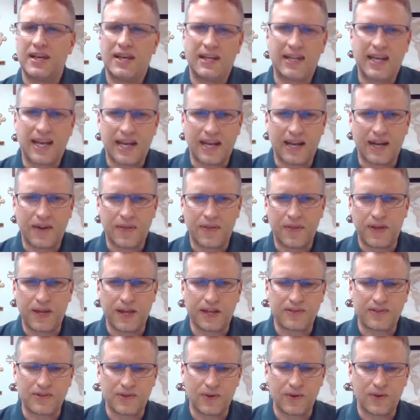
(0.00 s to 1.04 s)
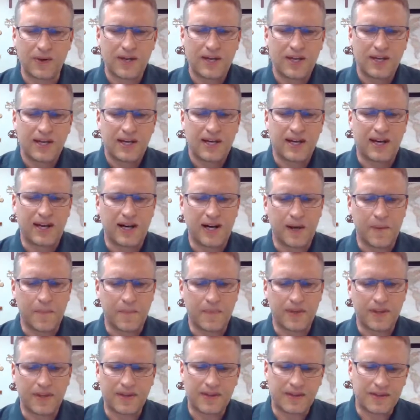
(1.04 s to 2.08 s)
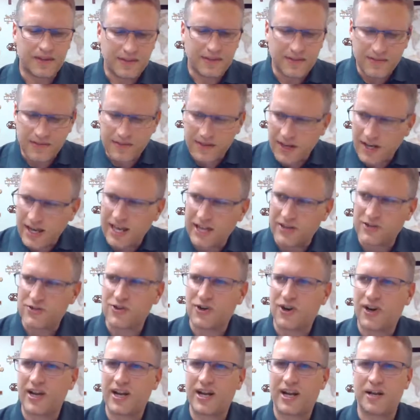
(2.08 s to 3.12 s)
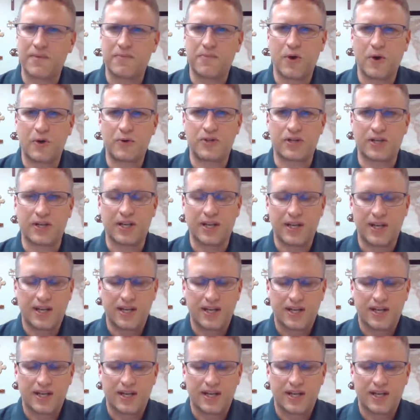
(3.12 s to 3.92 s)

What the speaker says: and that kind of thing. So um, again, drawing on emotion.